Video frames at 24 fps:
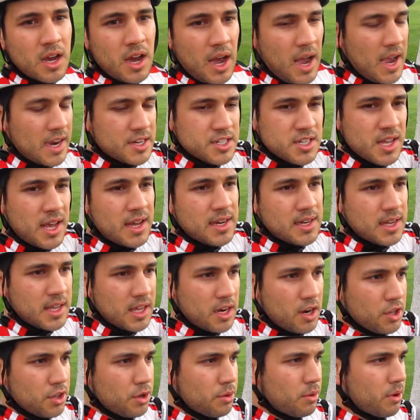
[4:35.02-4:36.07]
I actually had to get
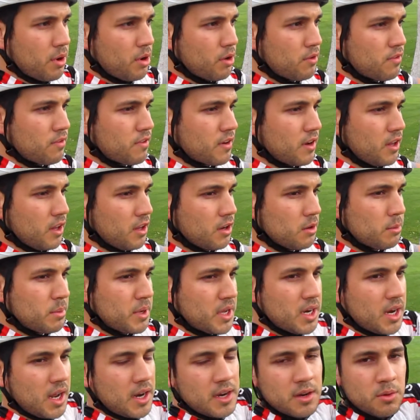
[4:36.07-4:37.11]
on the road for a little
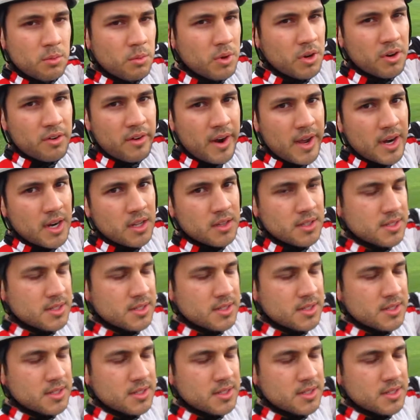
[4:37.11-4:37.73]
bit. I didn't want to ride on the